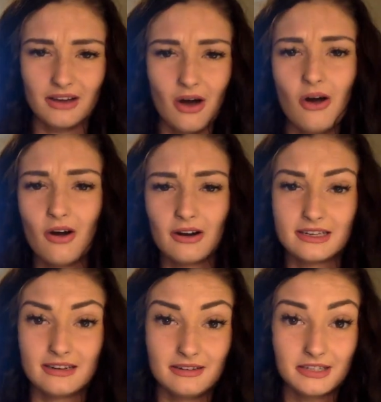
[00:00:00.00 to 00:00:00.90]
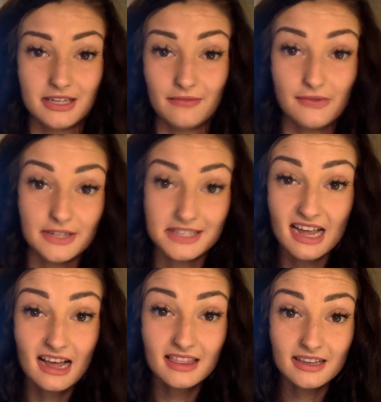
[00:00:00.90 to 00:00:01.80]
are a different
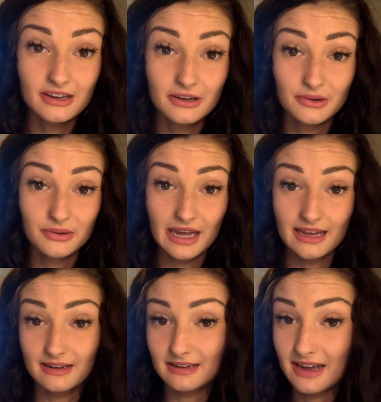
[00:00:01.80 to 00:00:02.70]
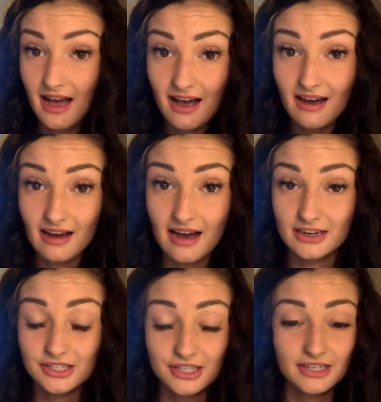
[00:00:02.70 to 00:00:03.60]
sign than you, and yeah,
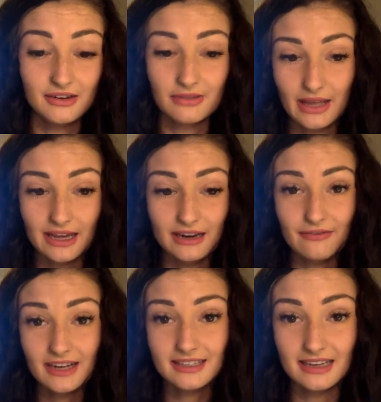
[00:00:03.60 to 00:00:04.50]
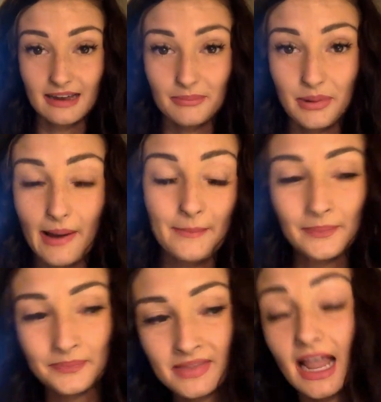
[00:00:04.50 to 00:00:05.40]
I just don't think it affects it. But
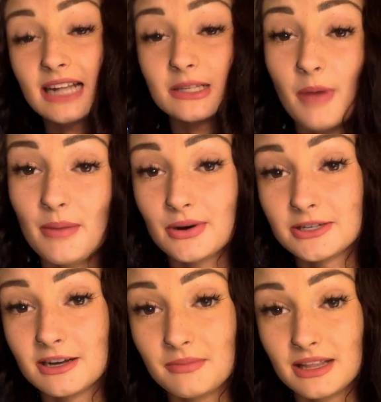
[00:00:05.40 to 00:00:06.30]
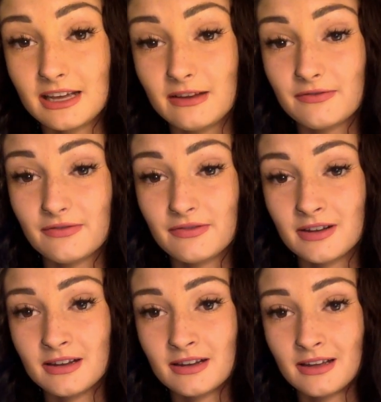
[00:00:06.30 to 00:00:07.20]
that's my personal belief.
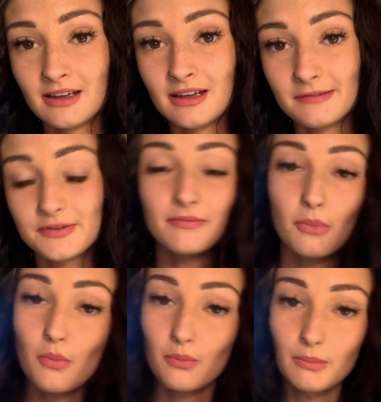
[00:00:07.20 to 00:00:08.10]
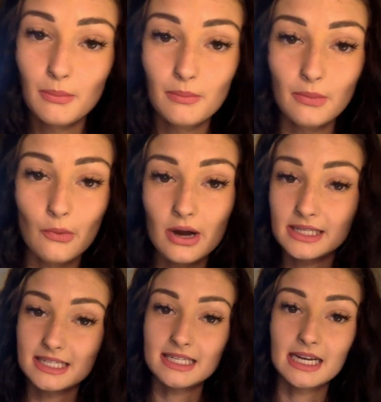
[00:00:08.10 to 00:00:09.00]
If you
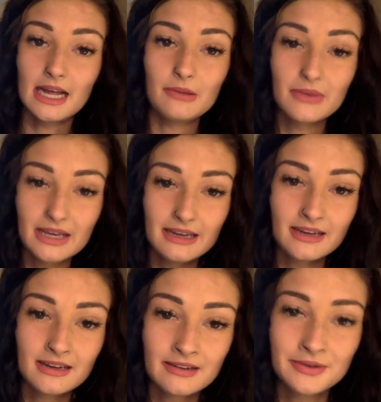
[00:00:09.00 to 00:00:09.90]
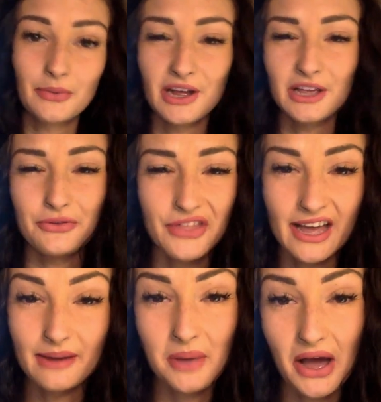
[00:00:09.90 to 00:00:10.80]
want to tell me what you
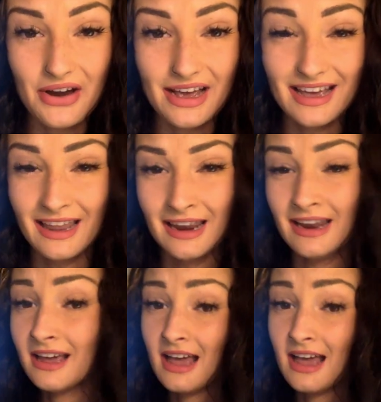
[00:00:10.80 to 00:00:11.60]
think about it, and